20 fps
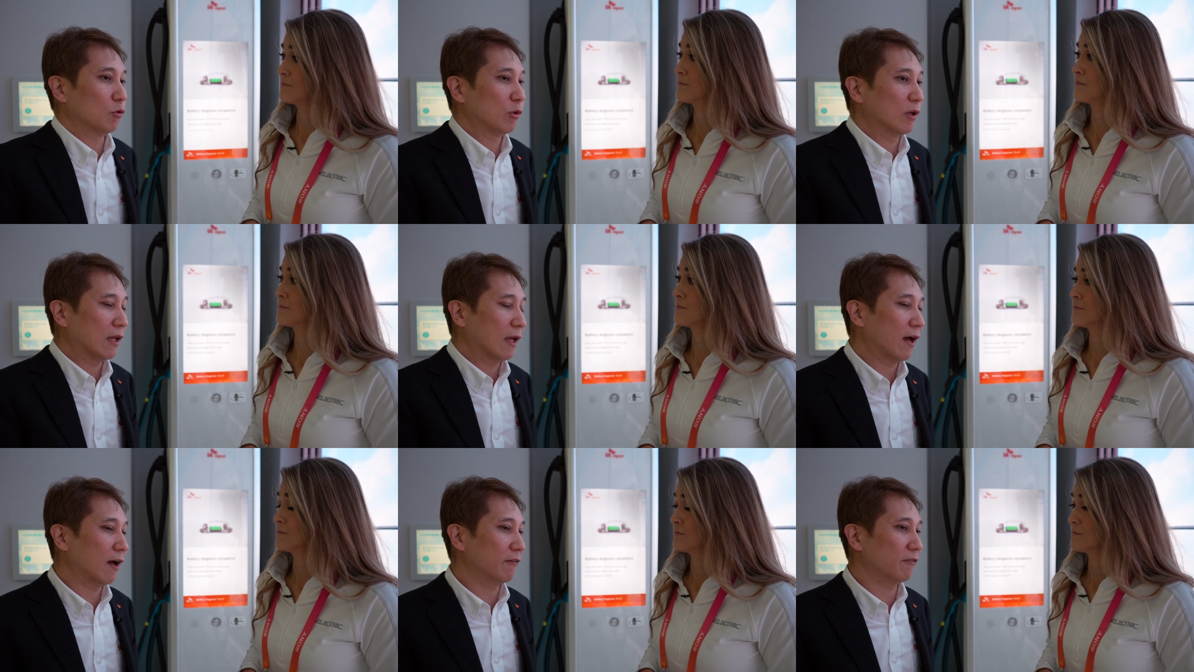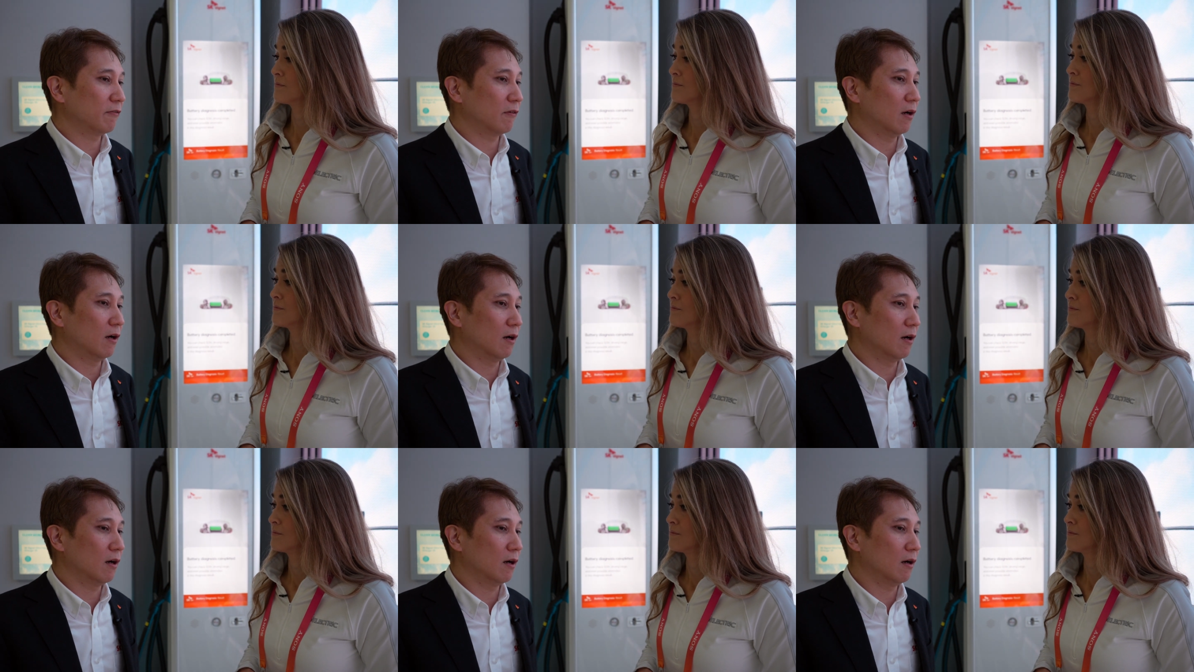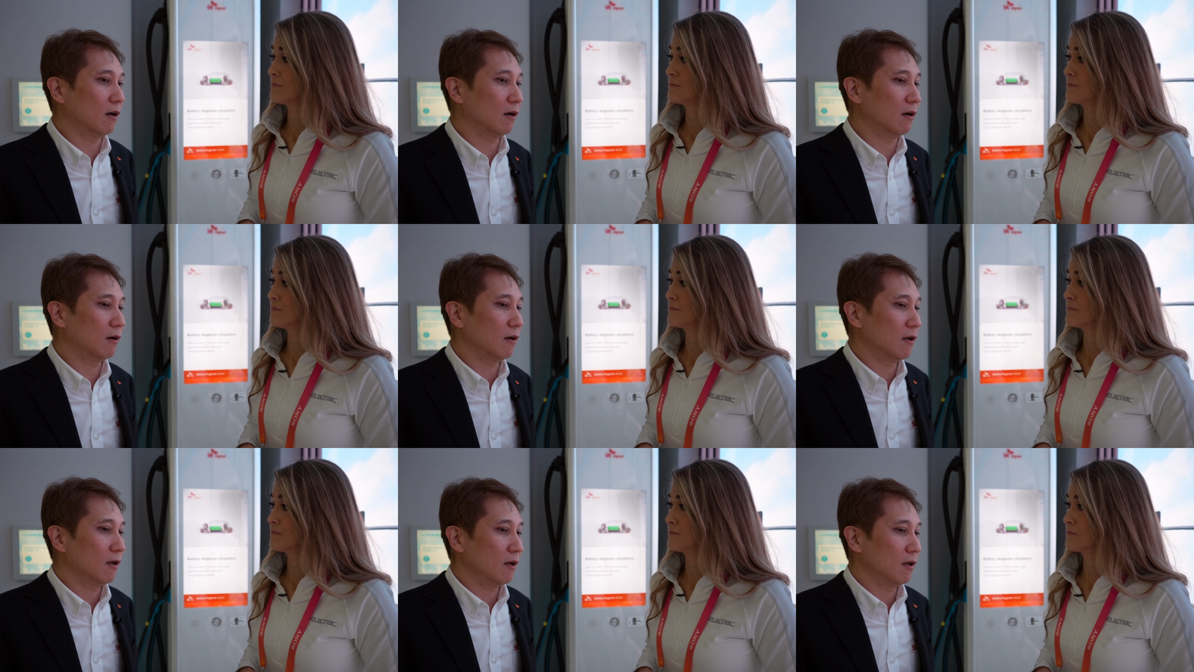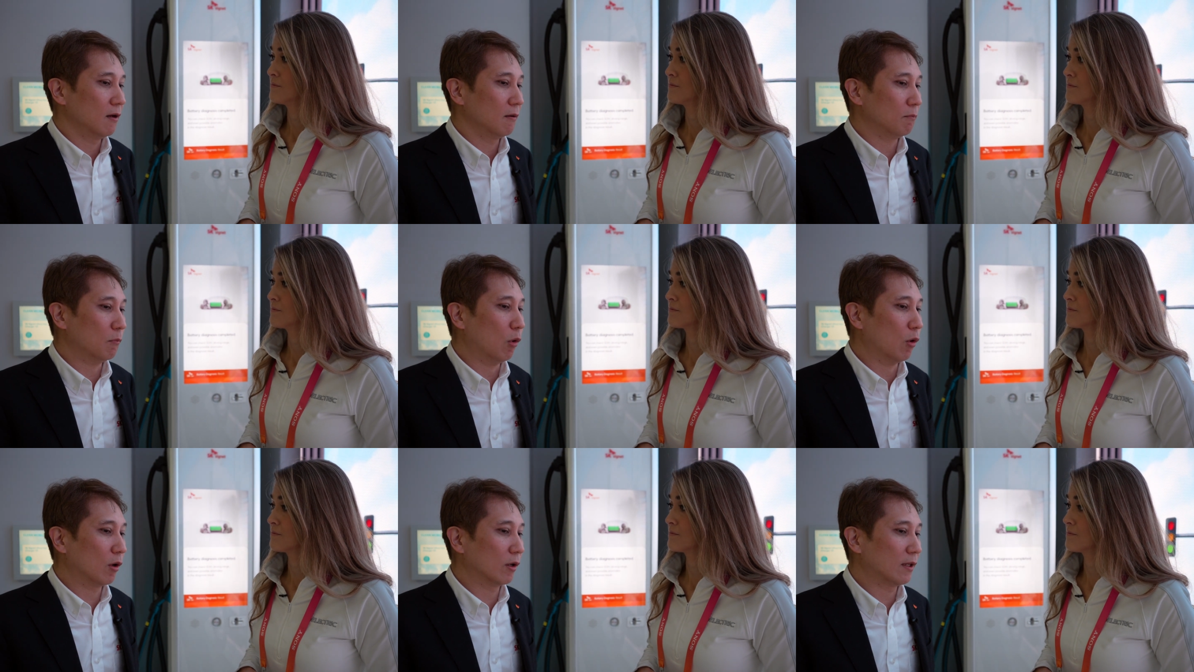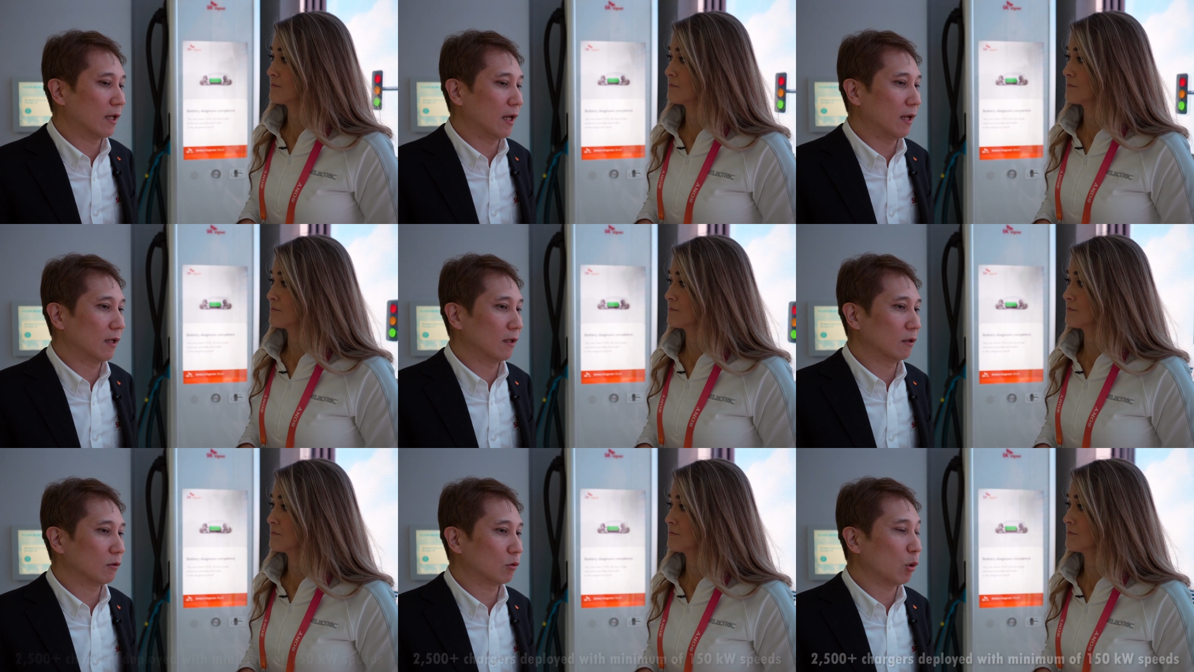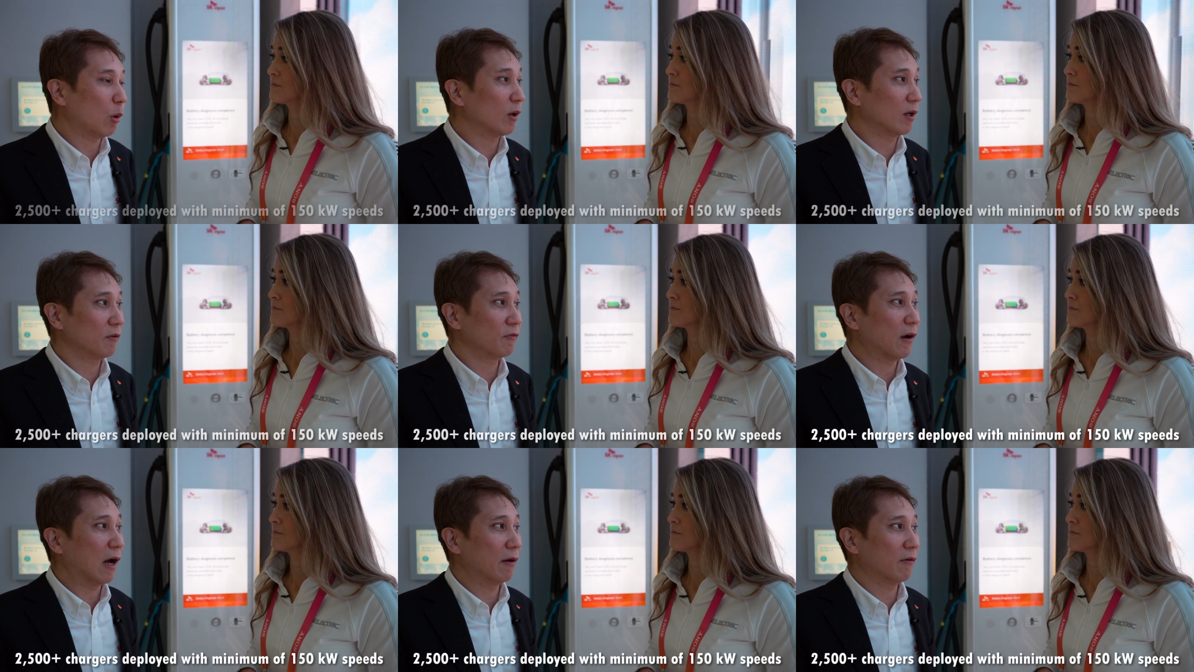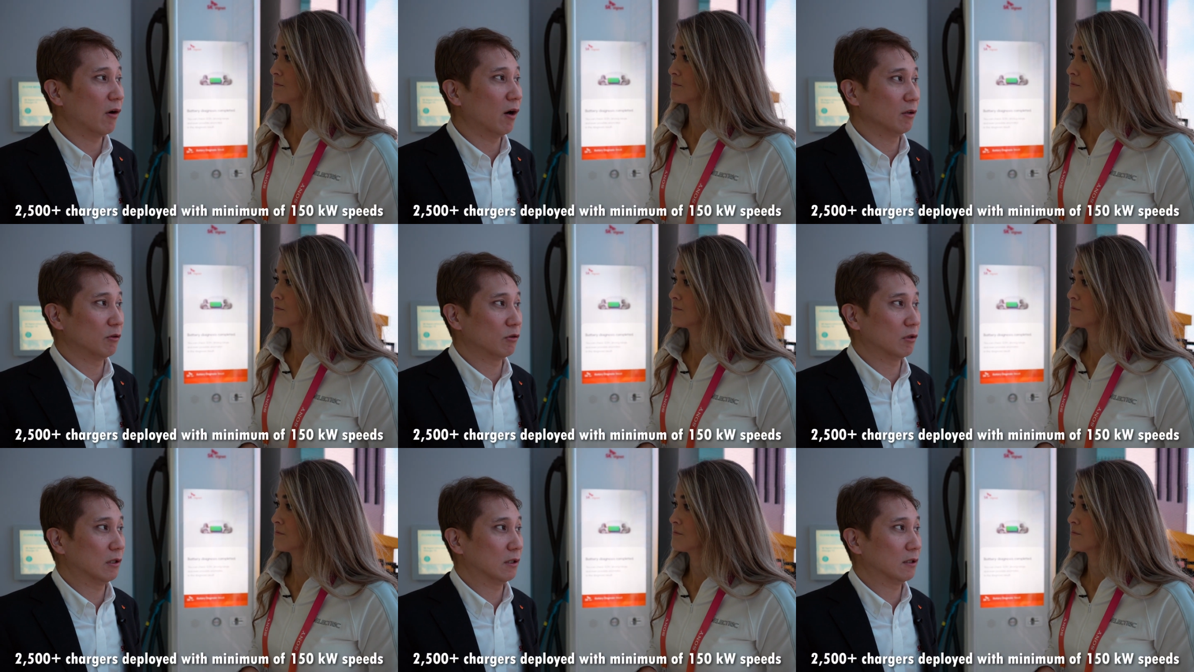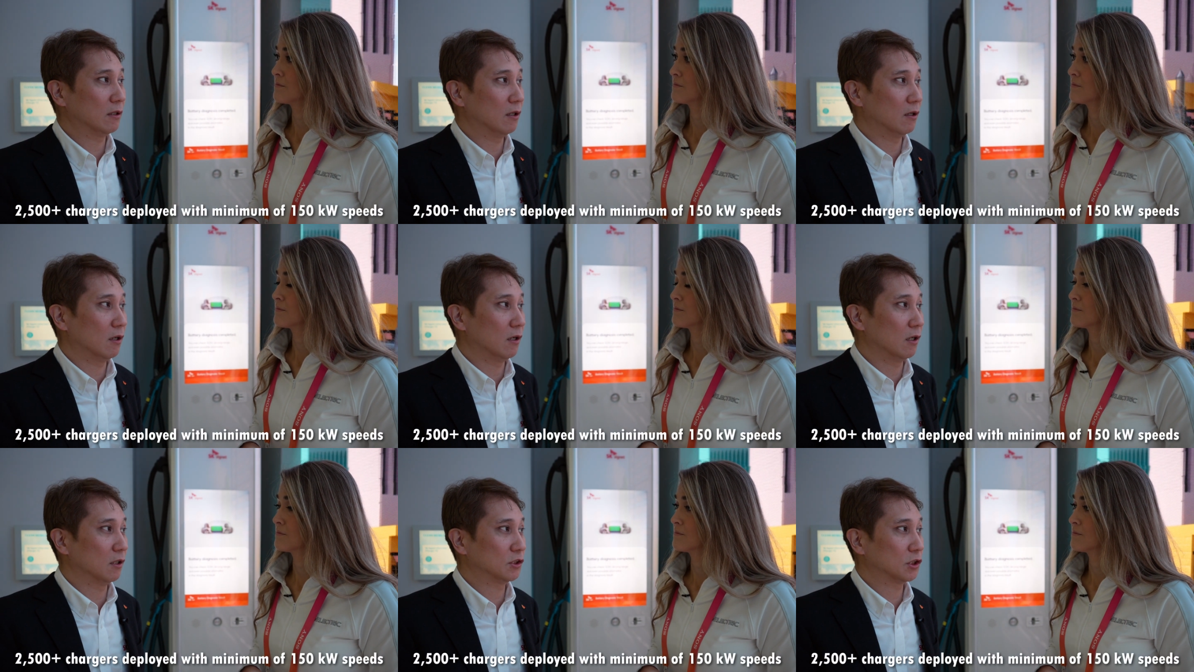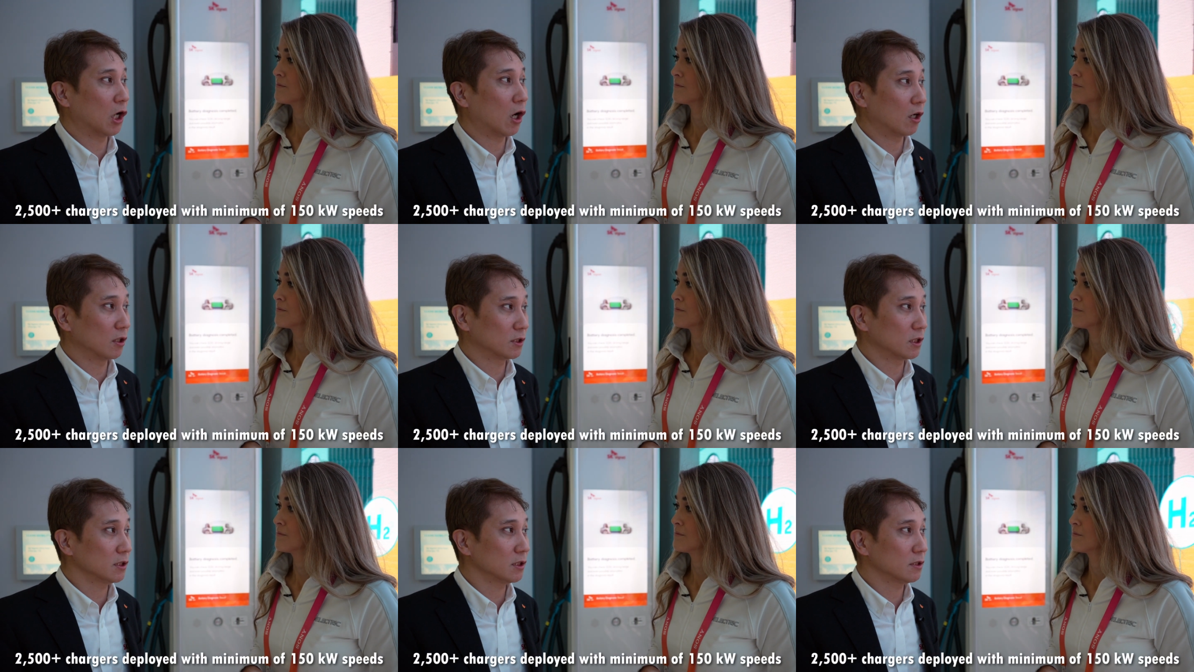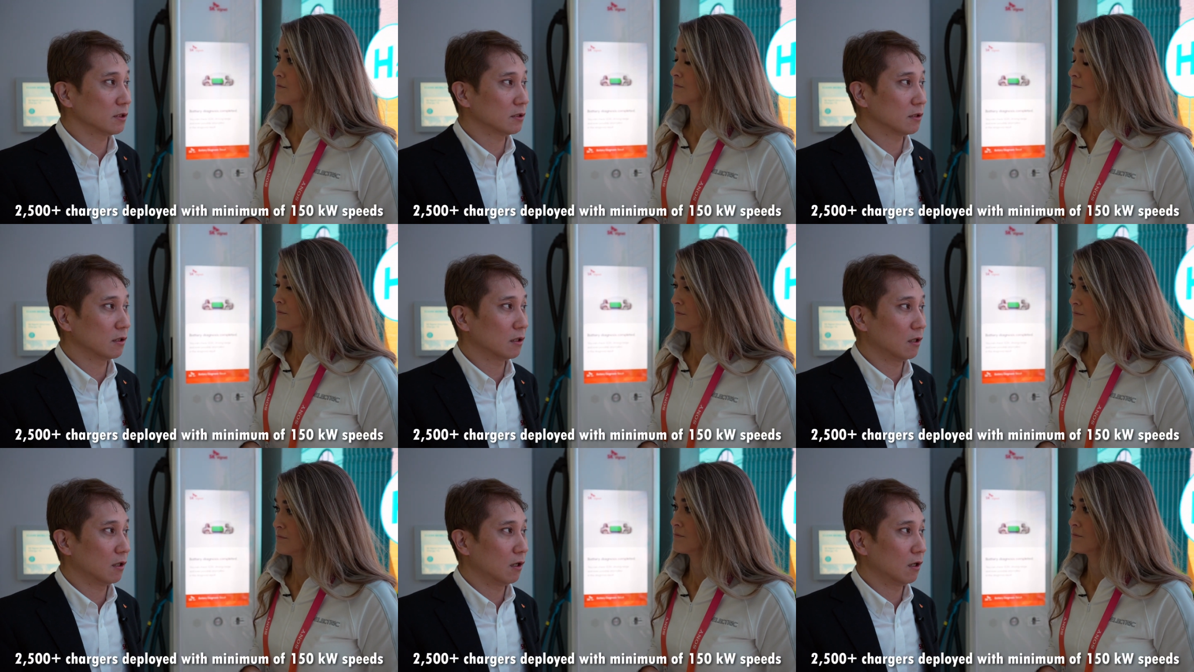Speaker 1: we have more than 2,500 chargers.